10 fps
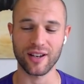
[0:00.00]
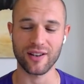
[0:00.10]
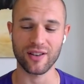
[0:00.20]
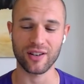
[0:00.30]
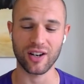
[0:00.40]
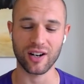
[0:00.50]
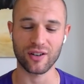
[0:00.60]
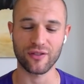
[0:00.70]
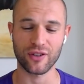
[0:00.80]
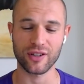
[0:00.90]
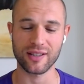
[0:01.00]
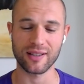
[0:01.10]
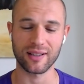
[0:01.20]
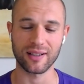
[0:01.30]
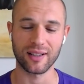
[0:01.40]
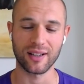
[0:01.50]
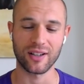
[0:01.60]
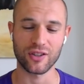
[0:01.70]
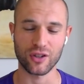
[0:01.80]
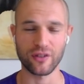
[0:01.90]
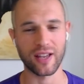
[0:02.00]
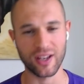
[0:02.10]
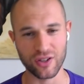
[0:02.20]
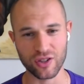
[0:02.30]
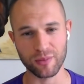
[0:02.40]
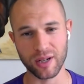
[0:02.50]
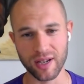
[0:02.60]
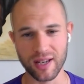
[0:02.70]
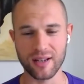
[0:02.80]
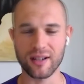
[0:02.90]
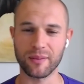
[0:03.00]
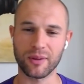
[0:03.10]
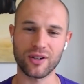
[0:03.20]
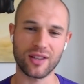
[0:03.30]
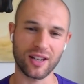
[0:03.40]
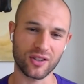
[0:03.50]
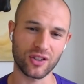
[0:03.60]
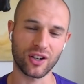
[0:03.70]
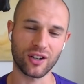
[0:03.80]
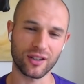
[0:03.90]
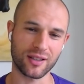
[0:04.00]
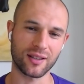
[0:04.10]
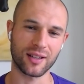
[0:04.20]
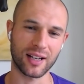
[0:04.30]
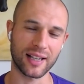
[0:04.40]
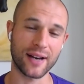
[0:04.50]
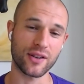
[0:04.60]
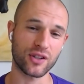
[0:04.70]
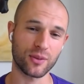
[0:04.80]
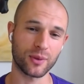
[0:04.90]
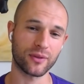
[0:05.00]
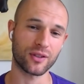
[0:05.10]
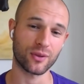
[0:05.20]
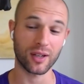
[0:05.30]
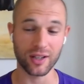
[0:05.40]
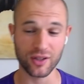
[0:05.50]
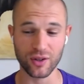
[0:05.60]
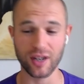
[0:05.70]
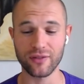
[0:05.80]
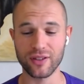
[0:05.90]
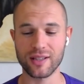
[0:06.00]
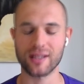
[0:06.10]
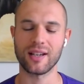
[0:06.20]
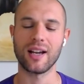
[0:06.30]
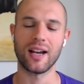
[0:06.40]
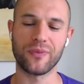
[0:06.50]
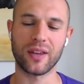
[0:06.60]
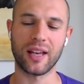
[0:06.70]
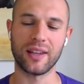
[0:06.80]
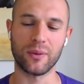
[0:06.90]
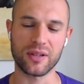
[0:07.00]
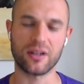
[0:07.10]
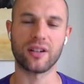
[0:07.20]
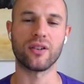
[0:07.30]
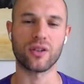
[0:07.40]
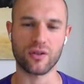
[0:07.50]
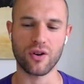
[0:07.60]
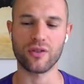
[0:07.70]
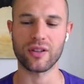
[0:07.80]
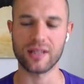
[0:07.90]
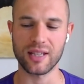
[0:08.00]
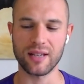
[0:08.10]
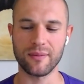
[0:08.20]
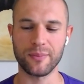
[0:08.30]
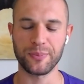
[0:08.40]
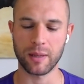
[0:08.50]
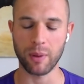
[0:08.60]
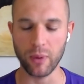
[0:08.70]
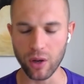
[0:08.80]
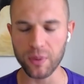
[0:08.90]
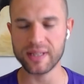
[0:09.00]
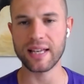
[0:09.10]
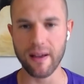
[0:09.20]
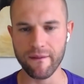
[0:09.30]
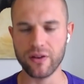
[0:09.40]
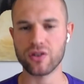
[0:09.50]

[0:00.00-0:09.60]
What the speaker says: a year, then got our first sort of angel money, a couple $100,000, and that allowed us to move into a nicer office. And then we started, growing the team. But we always had that